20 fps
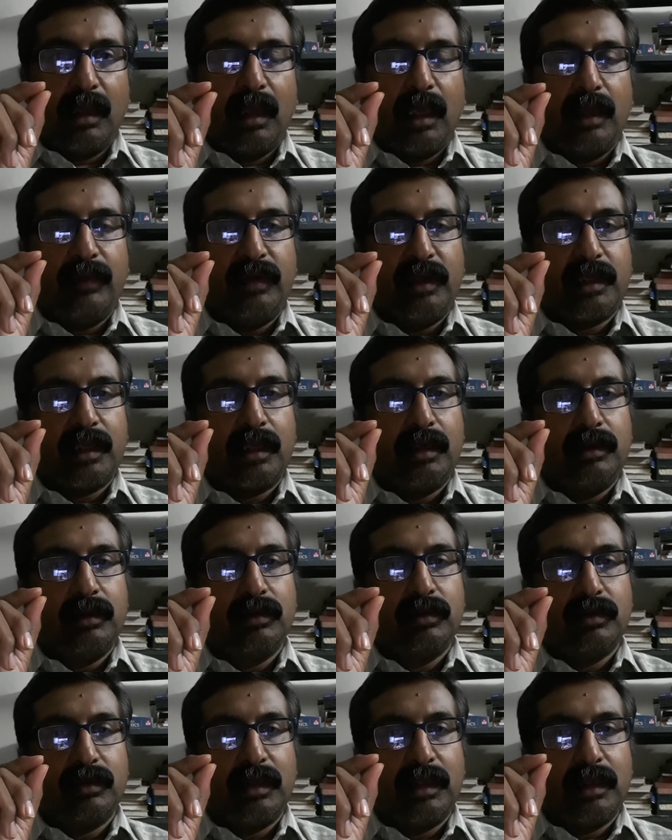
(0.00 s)
I will tell
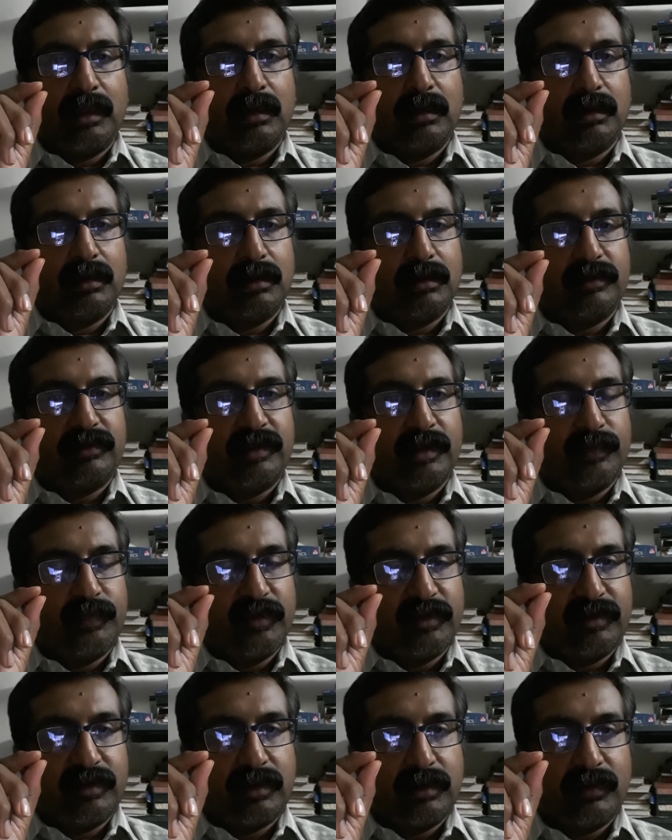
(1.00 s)
you in
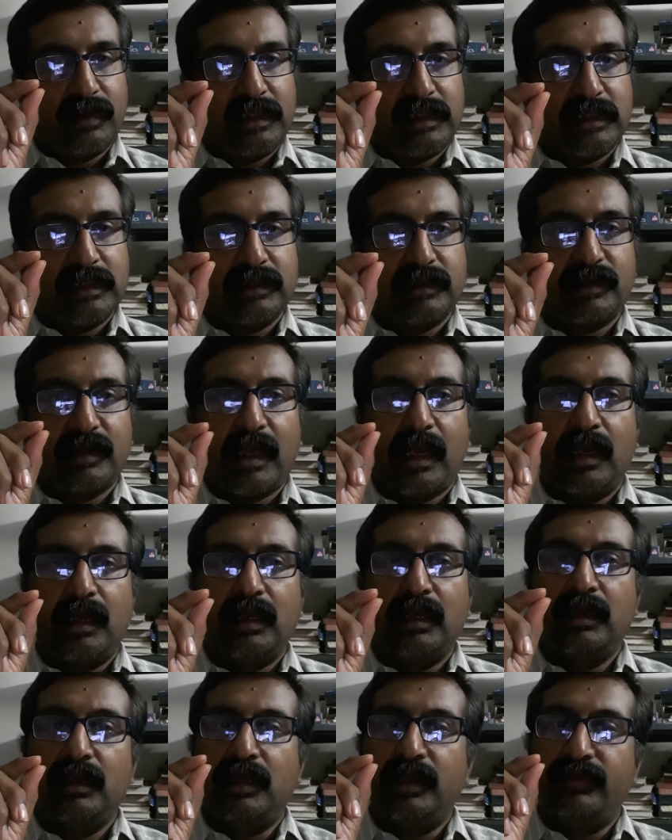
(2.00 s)
simple situations
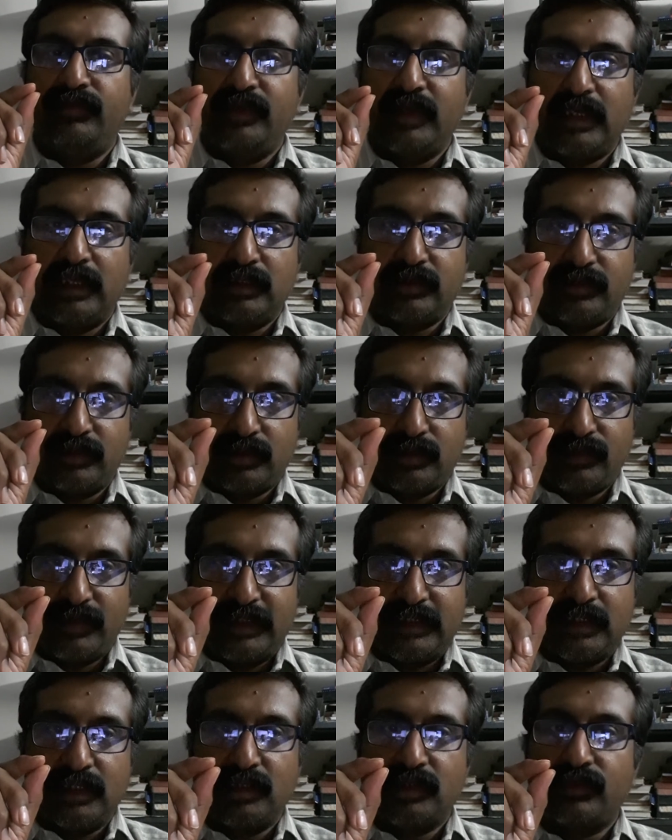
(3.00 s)
and in difficult
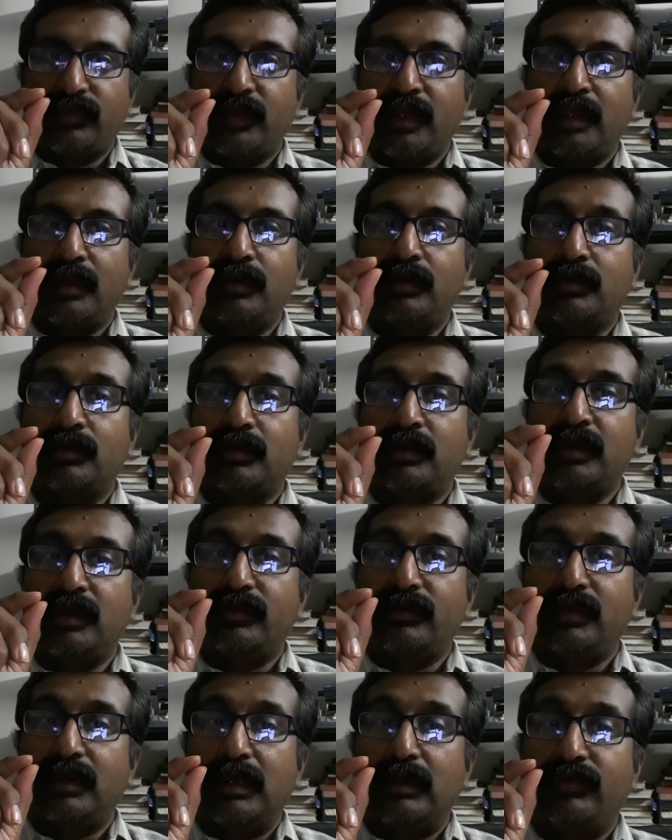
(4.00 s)
situations where you couldn't
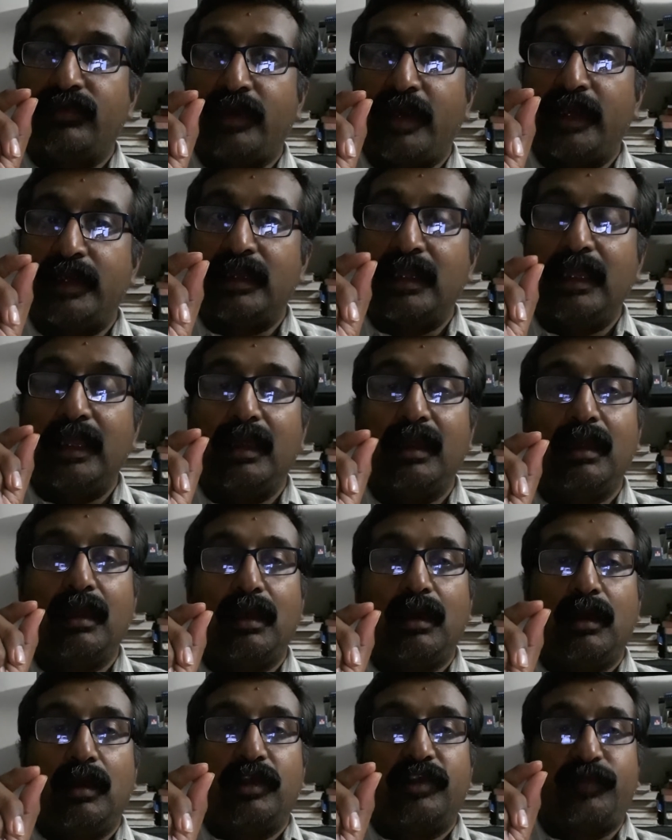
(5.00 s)
find the
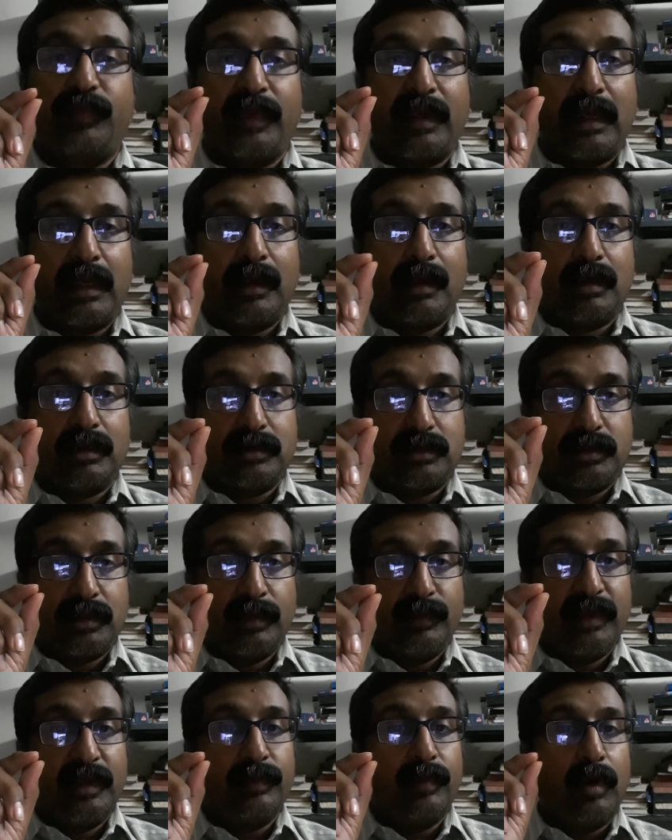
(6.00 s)
sphenoid
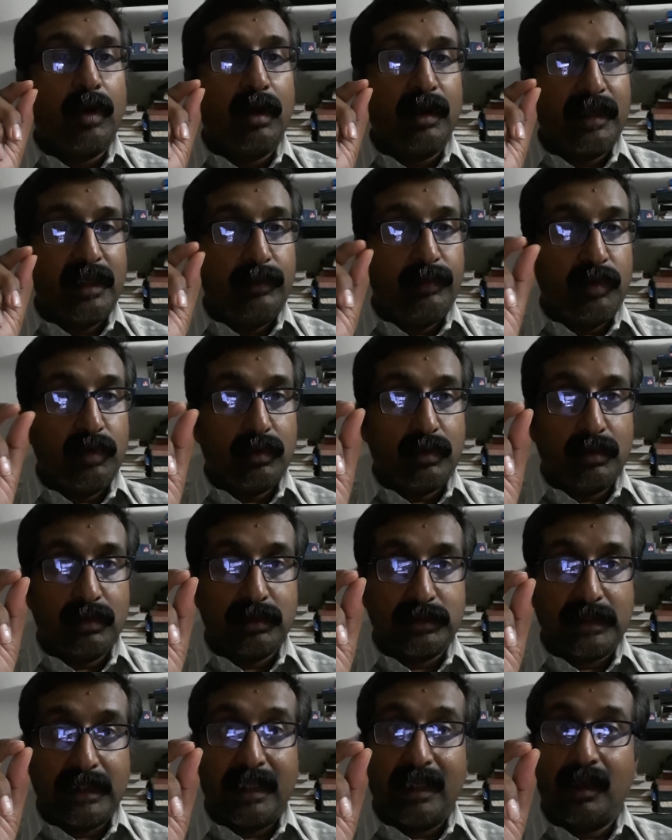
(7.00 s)
osteum in boggy
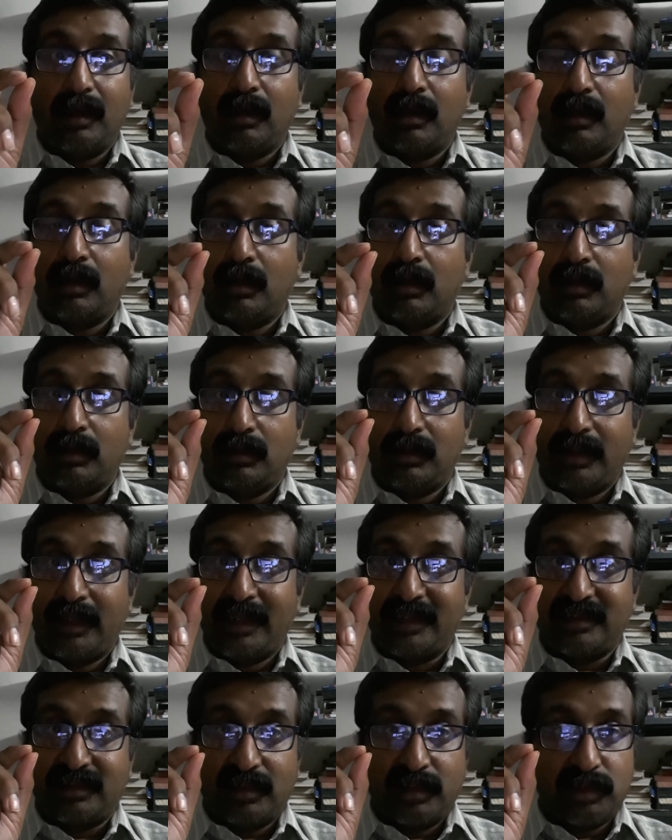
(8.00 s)
mucosa or
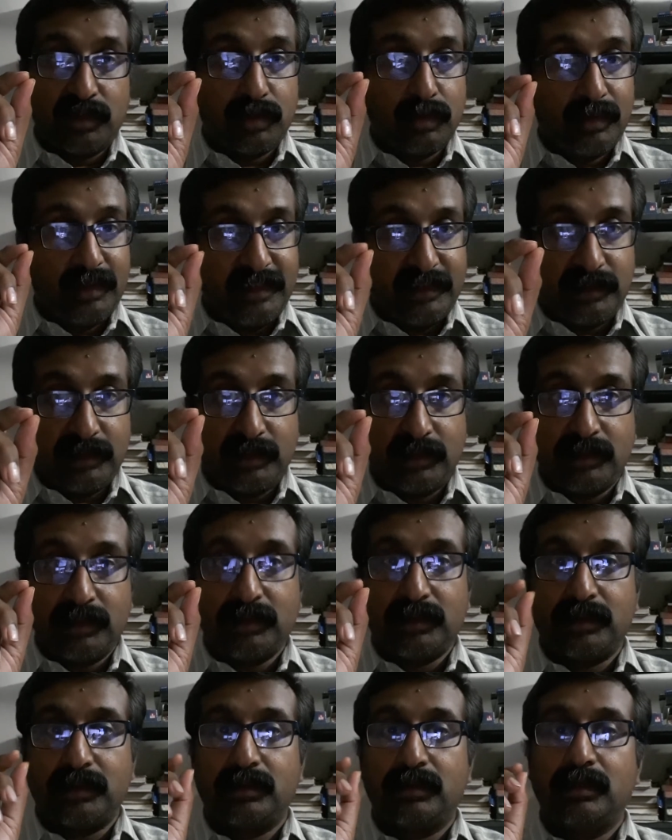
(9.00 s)
extensive diseases